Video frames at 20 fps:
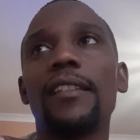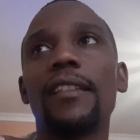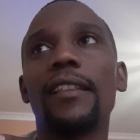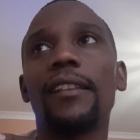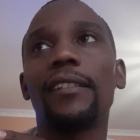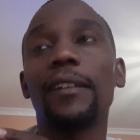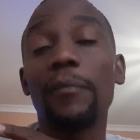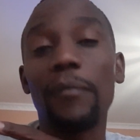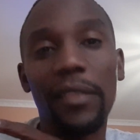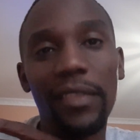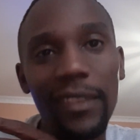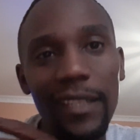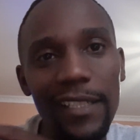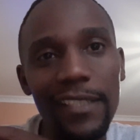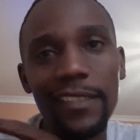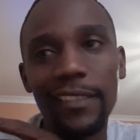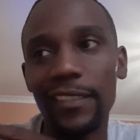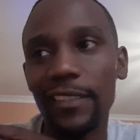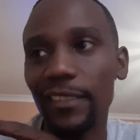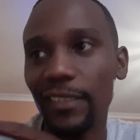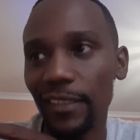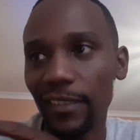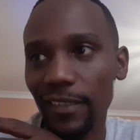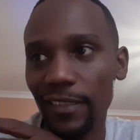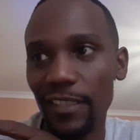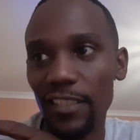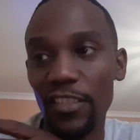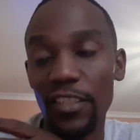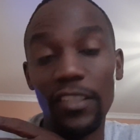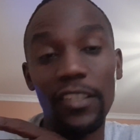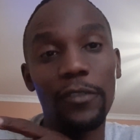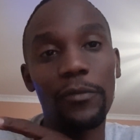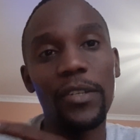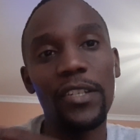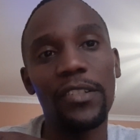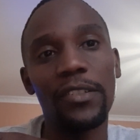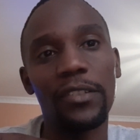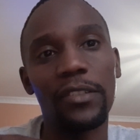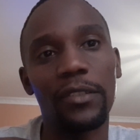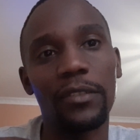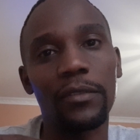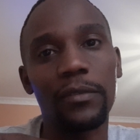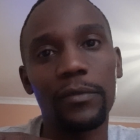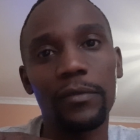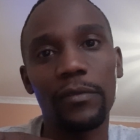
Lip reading: some things are just generational.